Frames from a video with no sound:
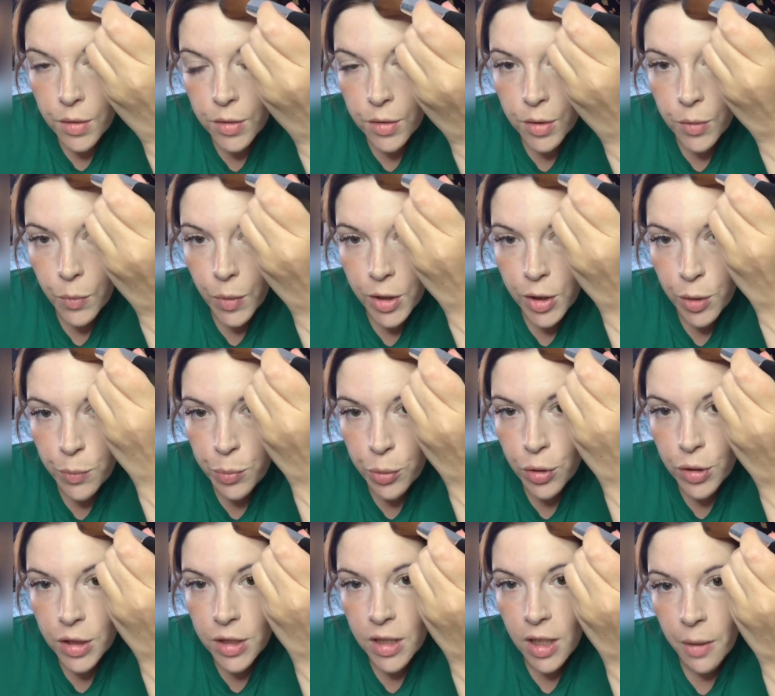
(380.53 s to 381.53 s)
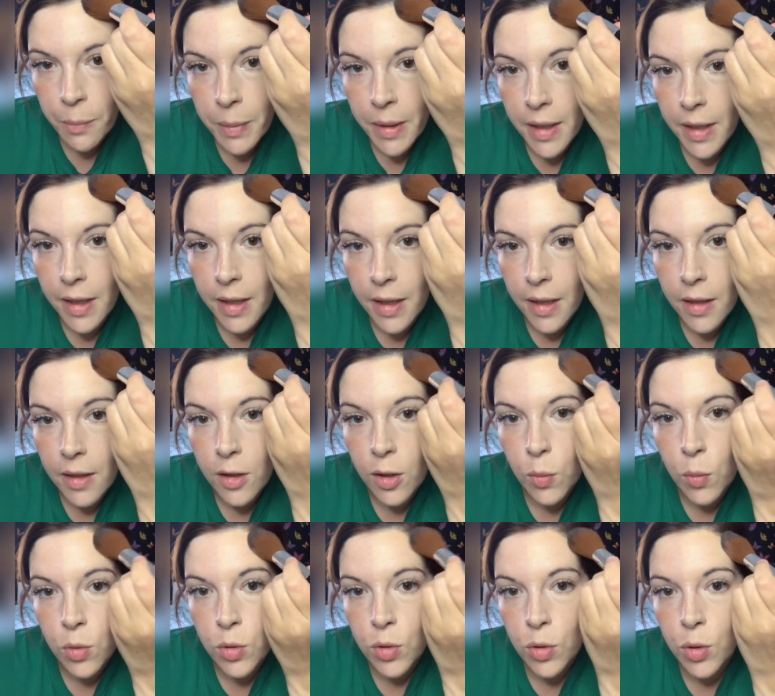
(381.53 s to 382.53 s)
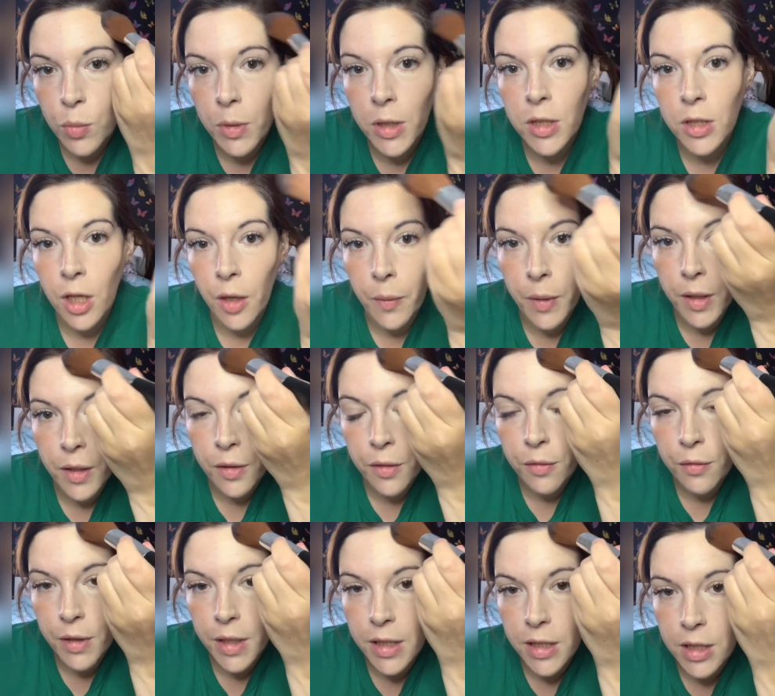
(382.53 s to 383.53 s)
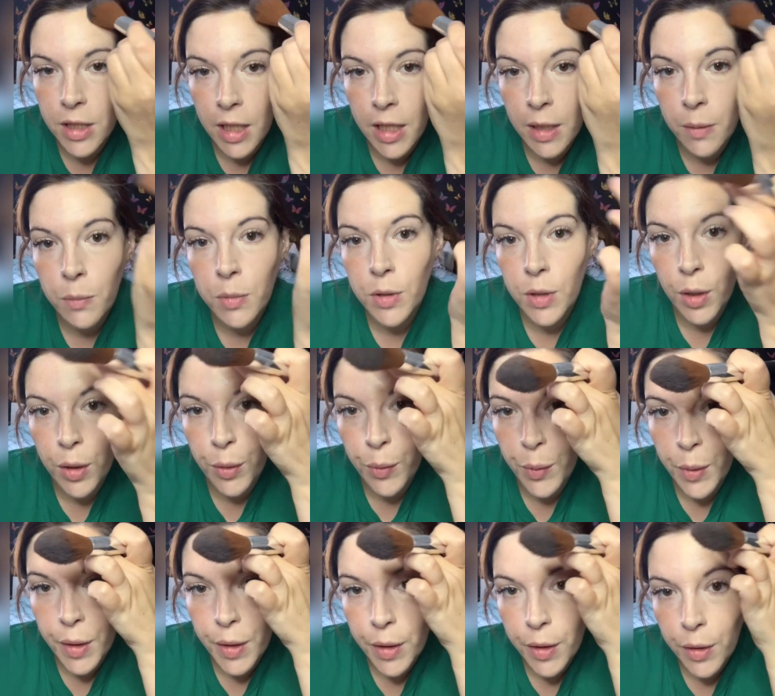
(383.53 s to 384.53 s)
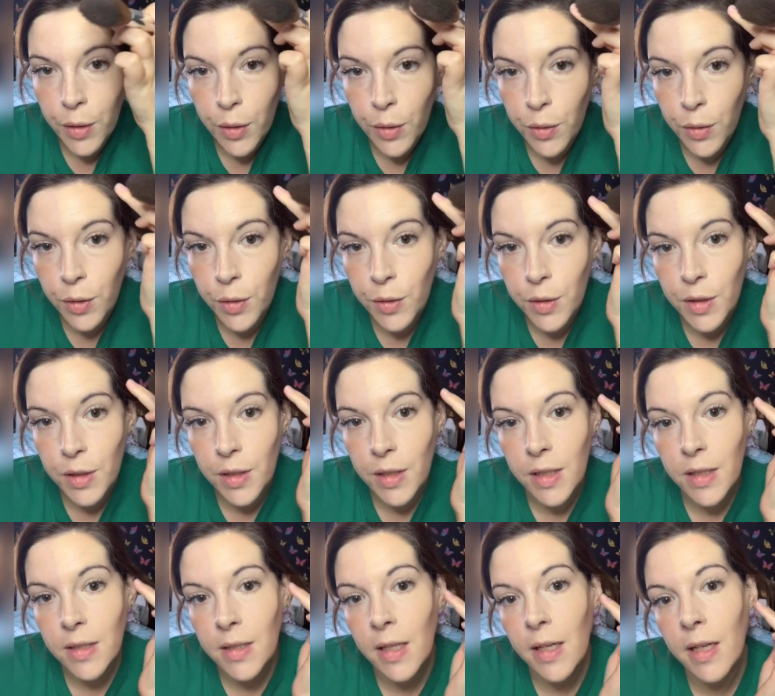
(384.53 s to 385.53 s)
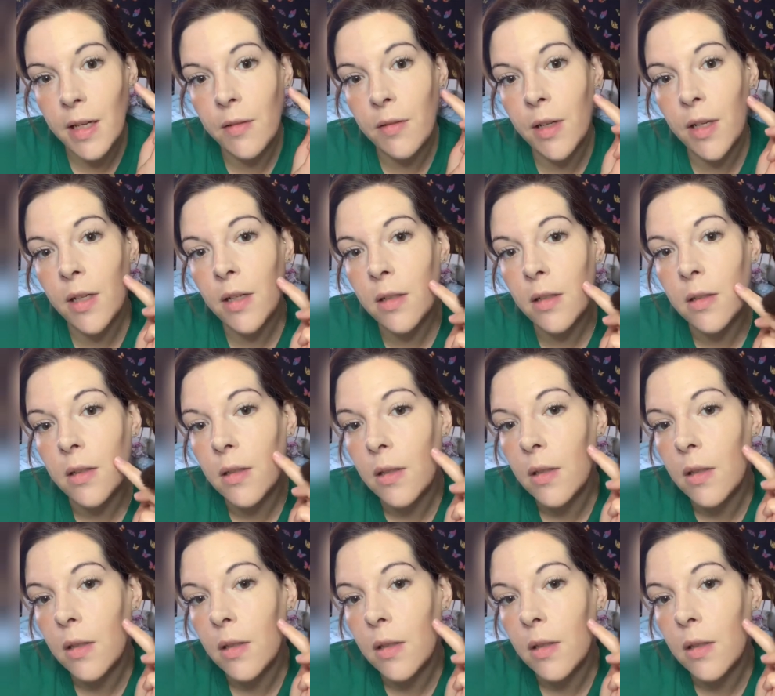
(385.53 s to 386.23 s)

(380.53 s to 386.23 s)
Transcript: So when you're bronzing up here, you want to almost go in a 3 shape, so you're using this area.